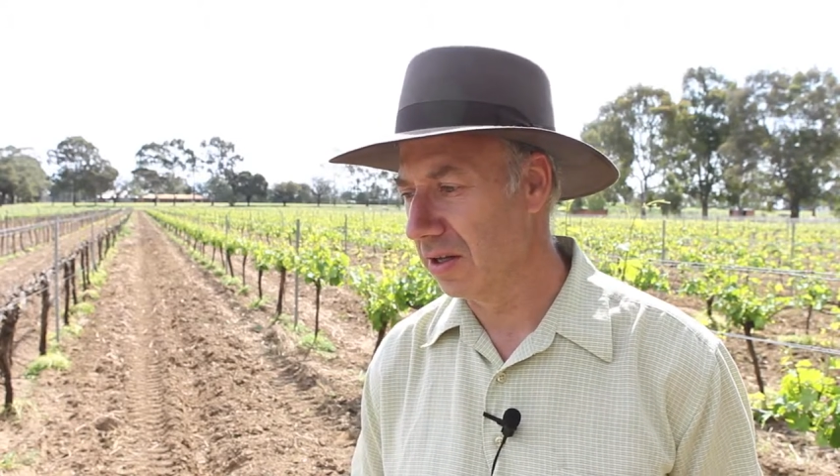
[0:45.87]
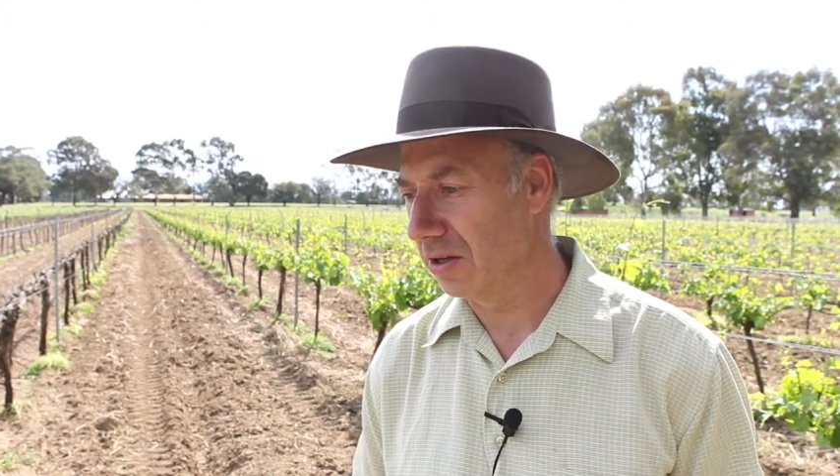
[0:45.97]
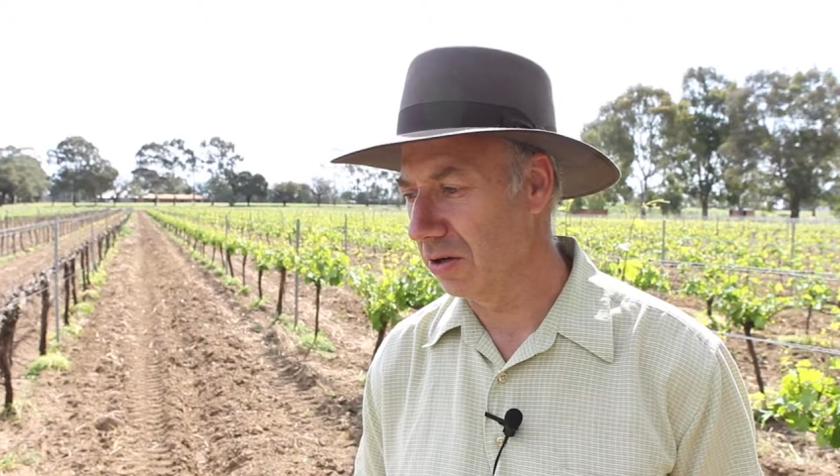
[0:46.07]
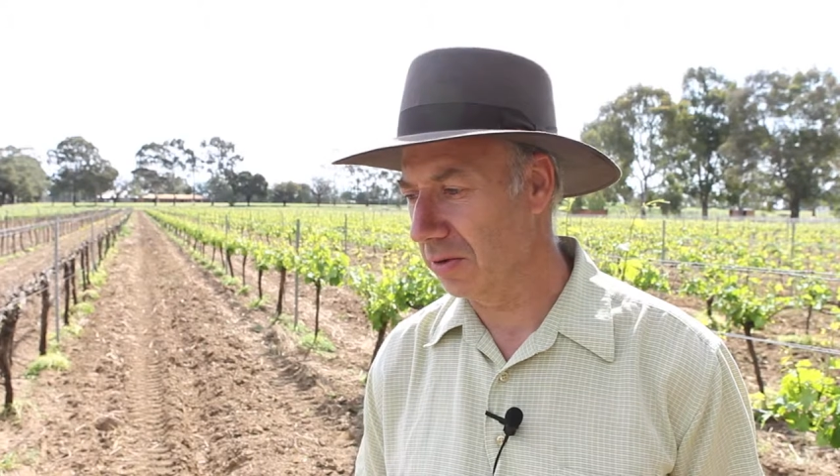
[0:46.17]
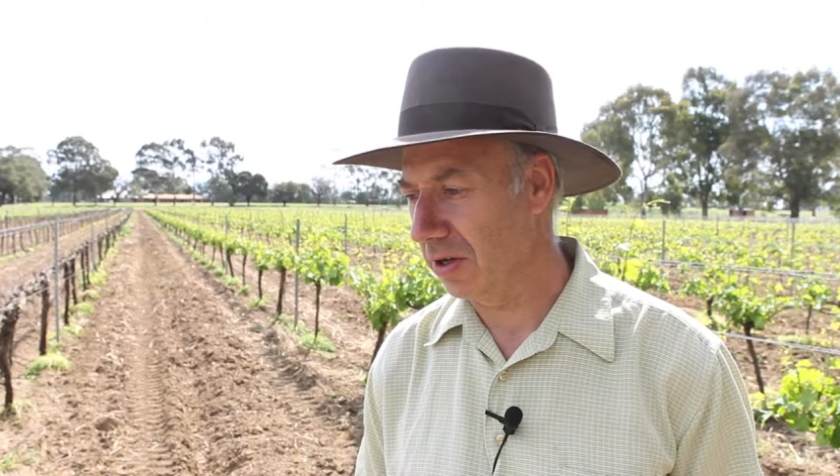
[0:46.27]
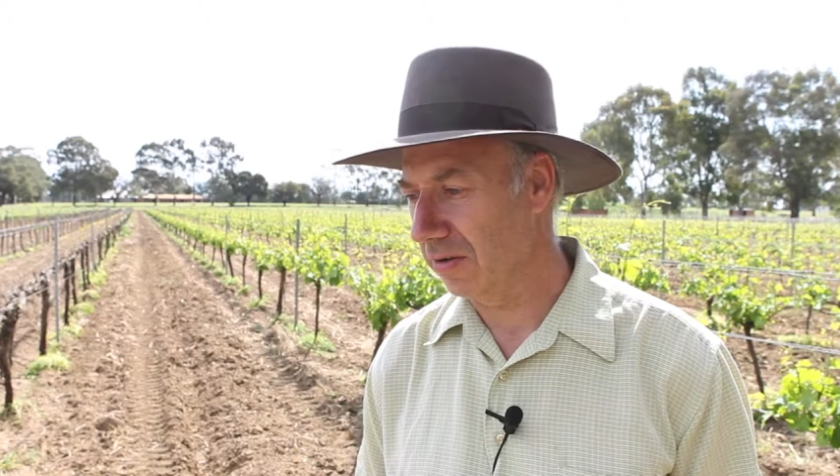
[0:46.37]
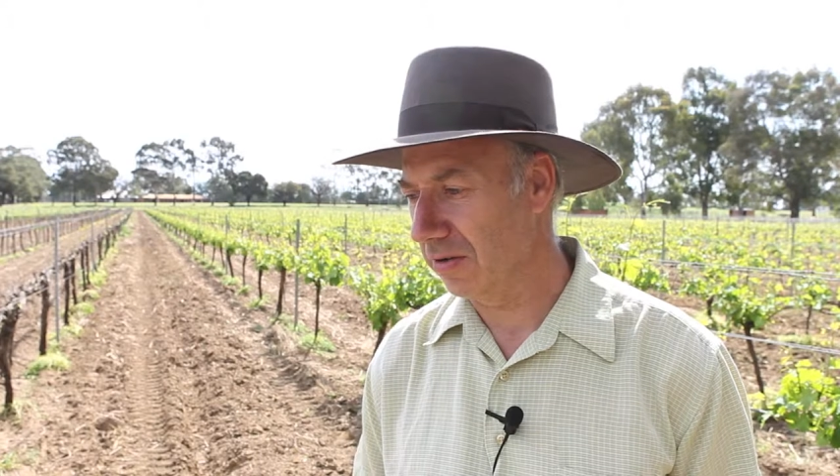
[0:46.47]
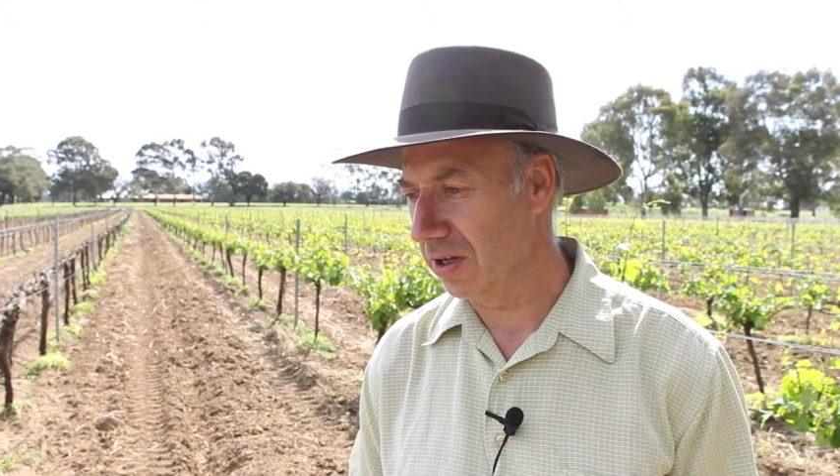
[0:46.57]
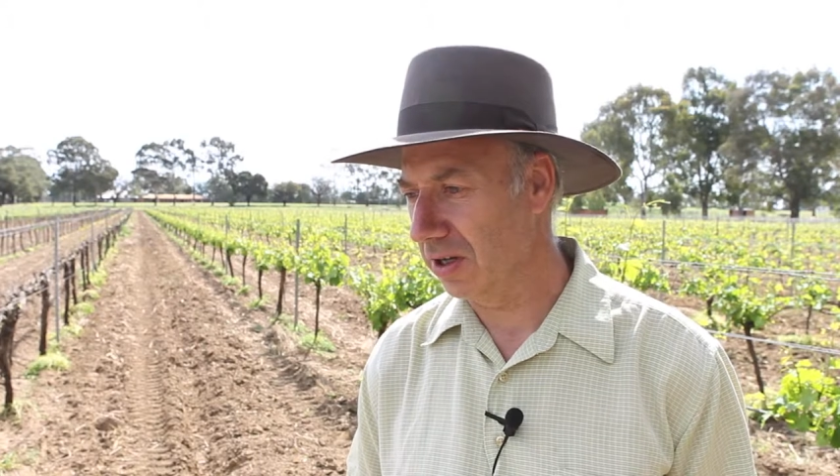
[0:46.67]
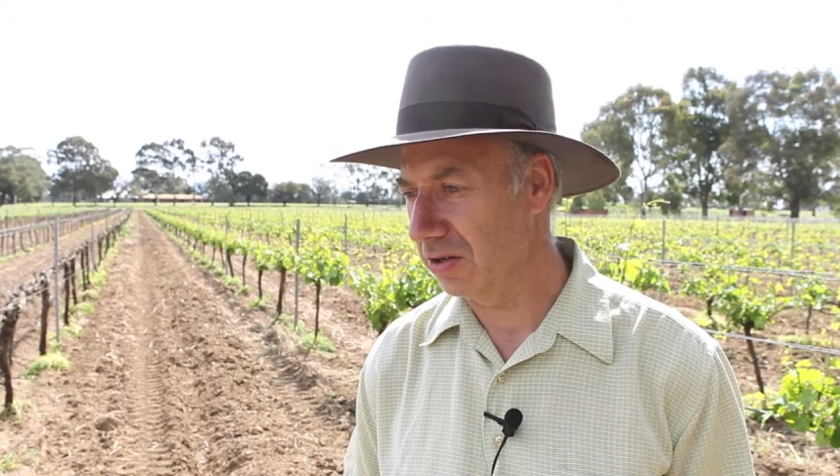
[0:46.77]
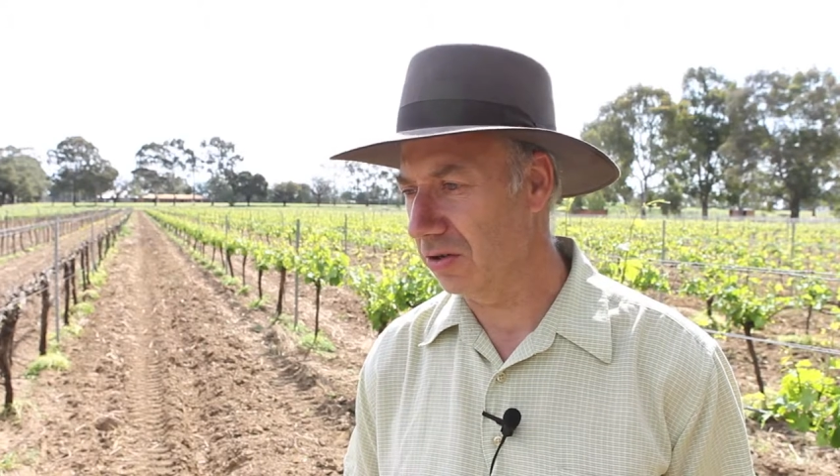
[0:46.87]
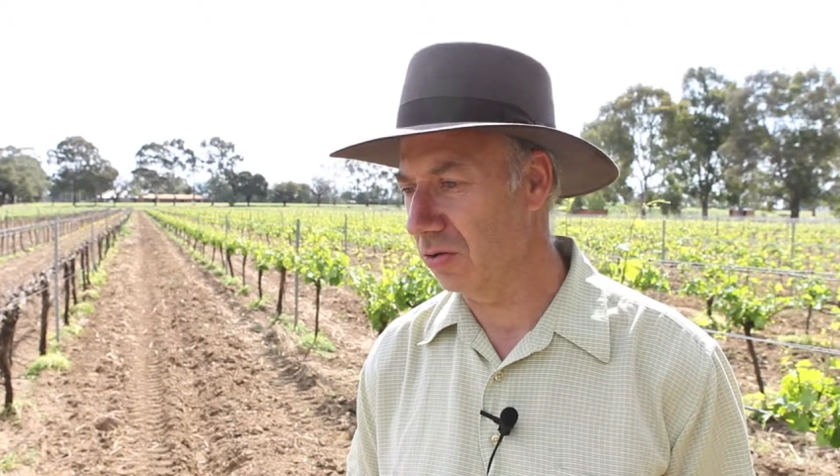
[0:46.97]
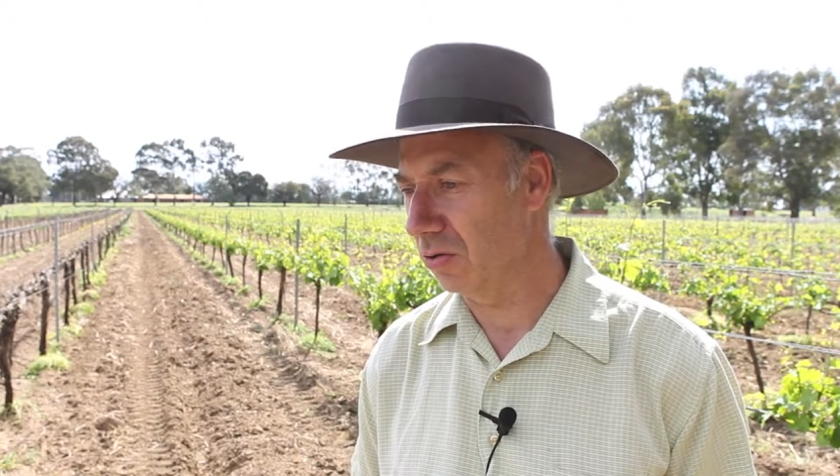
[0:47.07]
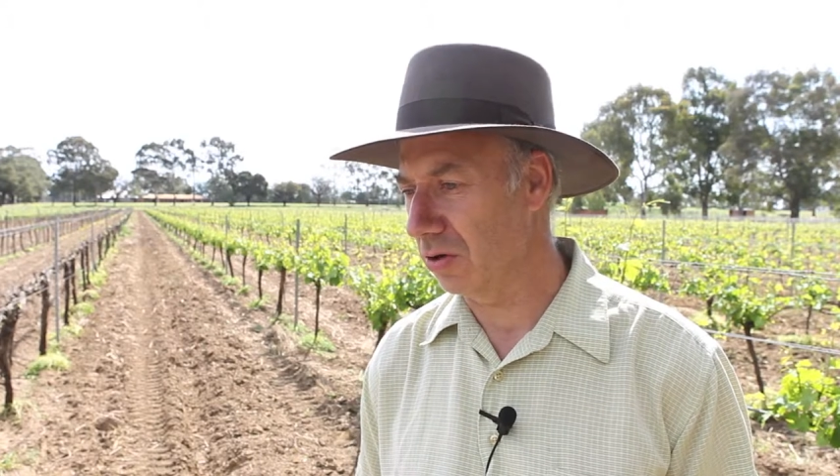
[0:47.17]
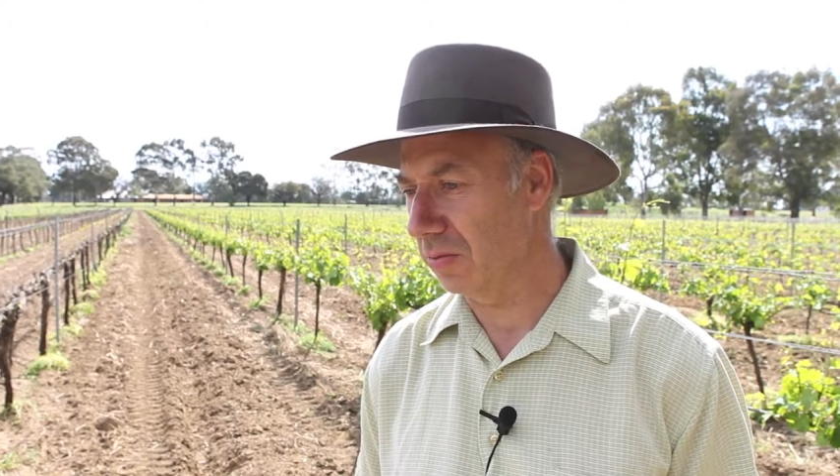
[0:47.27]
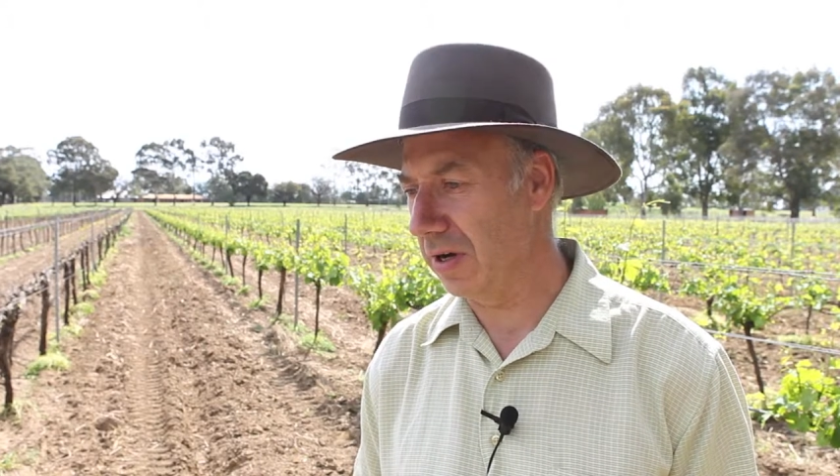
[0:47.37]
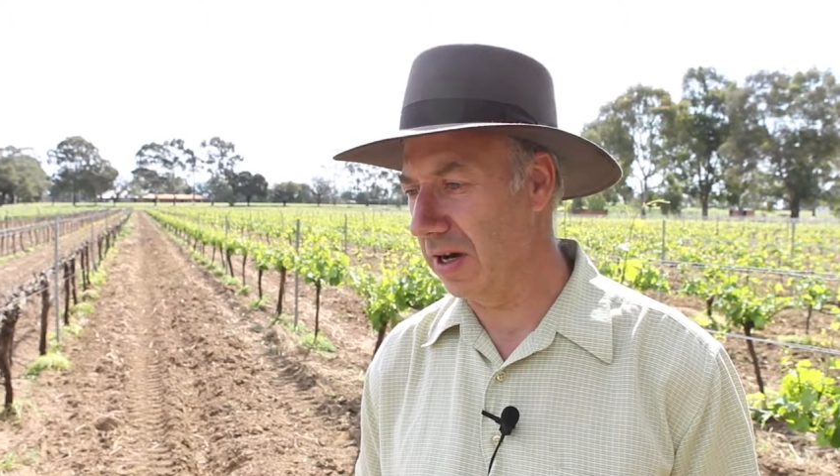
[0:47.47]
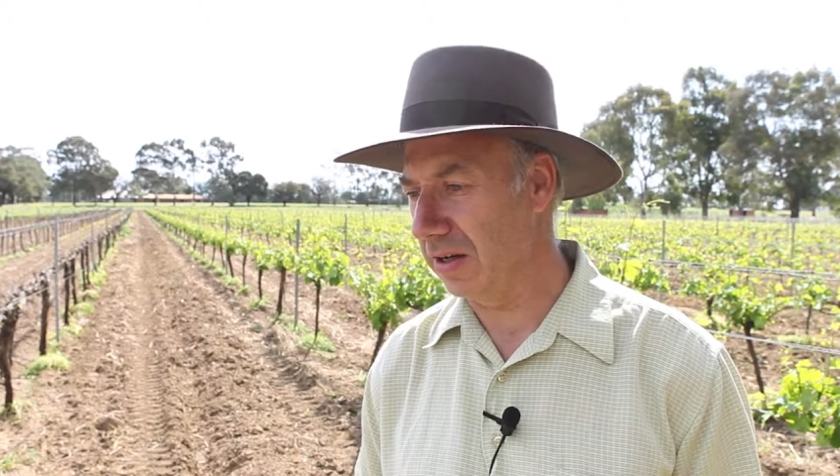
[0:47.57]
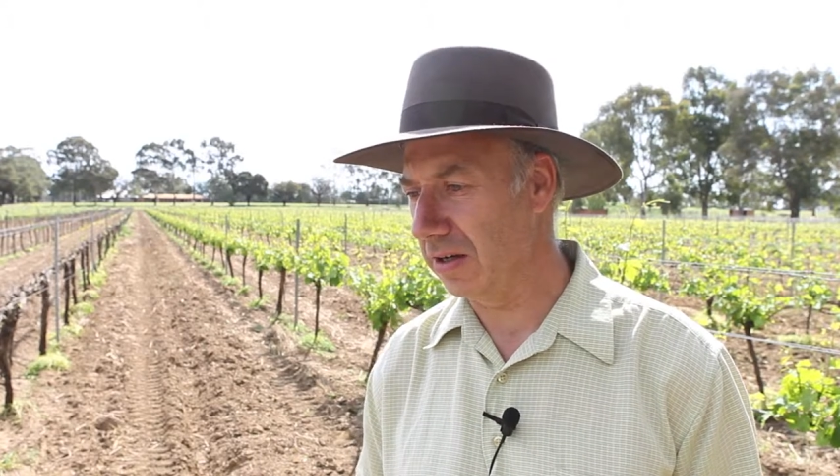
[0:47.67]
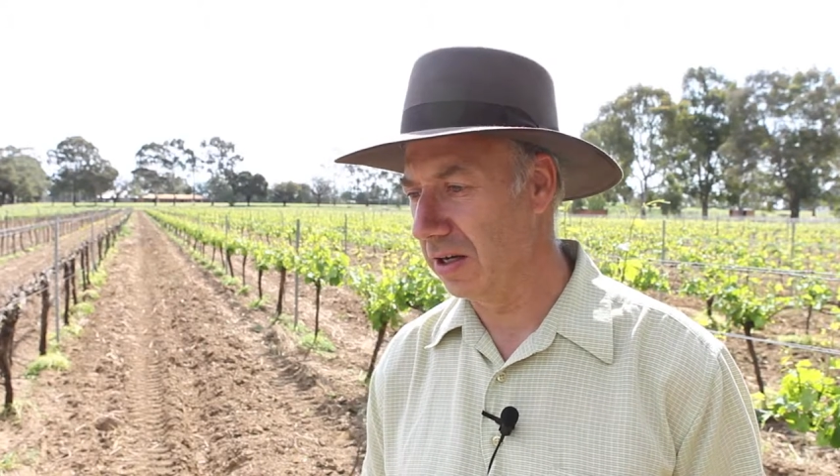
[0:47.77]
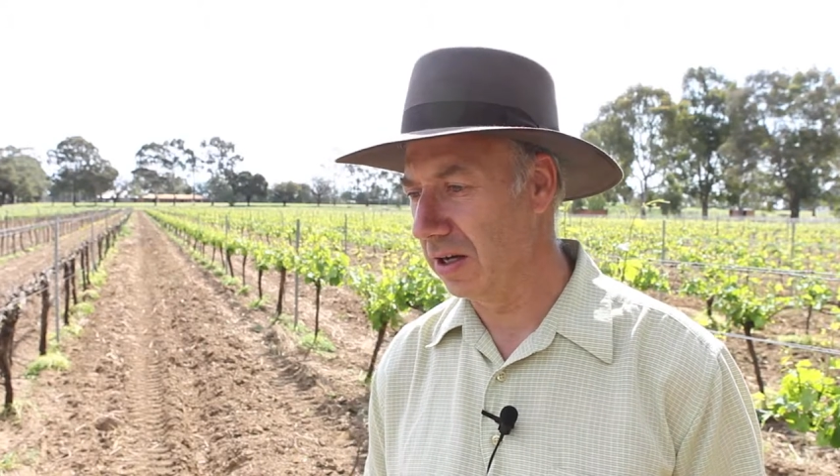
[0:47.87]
They'll be over here to talk about